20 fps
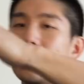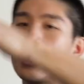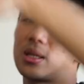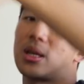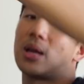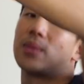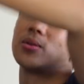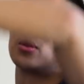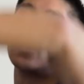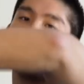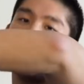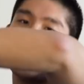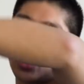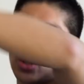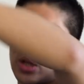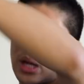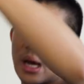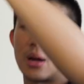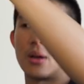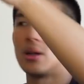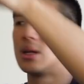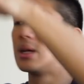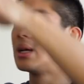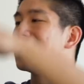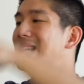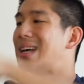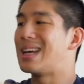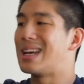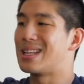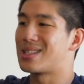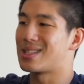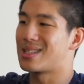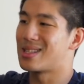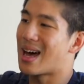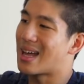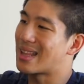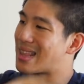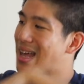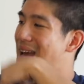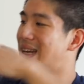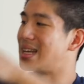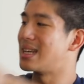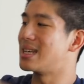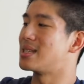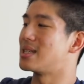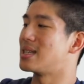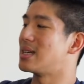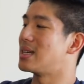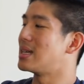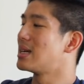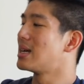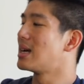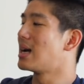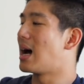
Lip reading: this up to reach down. It's not that easy.